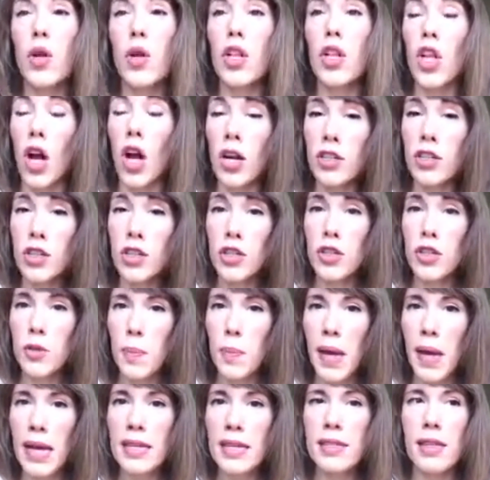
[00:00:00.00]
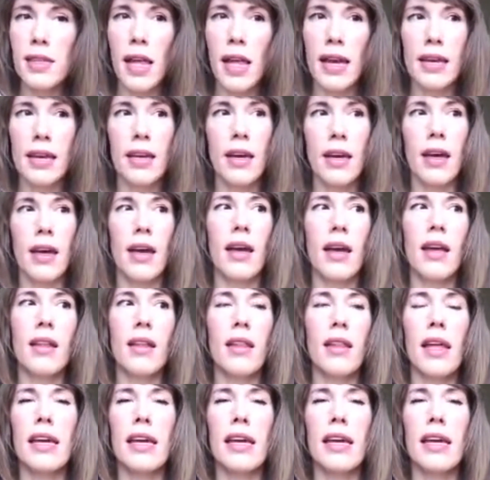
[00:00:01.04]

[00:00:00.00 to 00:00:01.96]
a larger space like a